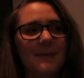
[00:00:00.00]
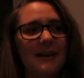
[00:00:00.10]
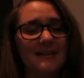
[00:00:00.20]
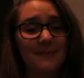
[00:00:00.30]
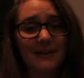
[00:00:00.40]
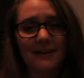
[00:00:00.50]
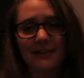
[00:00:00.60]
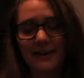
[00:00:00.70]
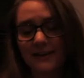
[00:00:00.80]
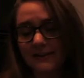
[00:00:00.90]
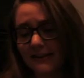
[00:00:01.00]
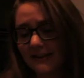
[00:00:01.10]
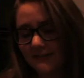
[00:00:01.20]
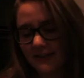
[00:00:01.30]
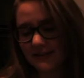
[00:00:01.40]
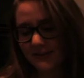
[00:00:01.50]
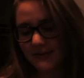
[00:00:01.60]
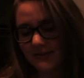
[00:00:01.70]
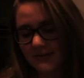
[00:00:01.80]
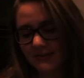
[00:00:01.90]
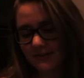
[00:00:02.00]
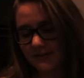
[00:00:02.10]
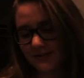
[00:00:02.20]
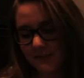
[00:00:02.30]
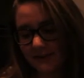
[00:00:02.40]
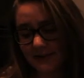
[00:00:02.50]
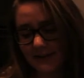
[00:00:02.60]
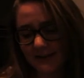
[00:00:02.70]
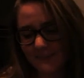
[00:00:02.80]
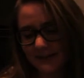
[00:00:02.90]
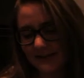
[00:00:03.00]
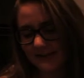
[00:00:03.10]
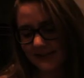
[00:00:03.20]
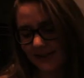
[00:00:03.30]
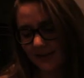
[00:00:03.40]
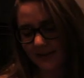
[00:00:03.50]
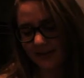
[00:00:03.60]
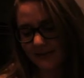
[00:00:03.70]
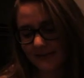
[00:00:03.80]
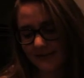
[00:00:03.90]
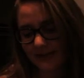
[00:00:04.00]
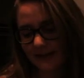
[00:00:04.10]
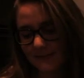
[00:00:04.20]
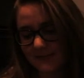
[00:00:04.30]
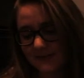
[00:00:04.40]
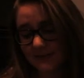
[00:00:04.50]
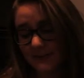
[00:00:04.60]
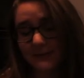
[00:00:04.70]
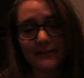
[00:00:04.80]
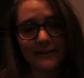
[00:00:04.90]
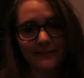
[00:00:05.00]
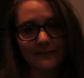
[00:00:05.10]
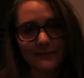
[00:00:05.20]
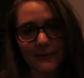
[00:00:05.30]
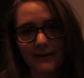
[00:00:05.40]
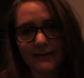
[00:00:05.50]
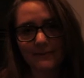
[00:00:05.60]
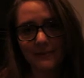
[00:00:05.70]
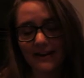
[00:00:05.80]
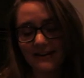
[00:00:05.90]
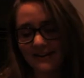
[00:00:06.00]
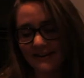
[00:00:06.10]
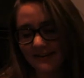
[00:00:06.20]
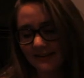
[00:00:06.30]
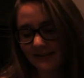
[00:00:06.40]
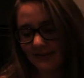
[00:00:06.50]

as I'm getting ready to leave, and so I'll just close by reading it because I thought it was absolutely what I needed.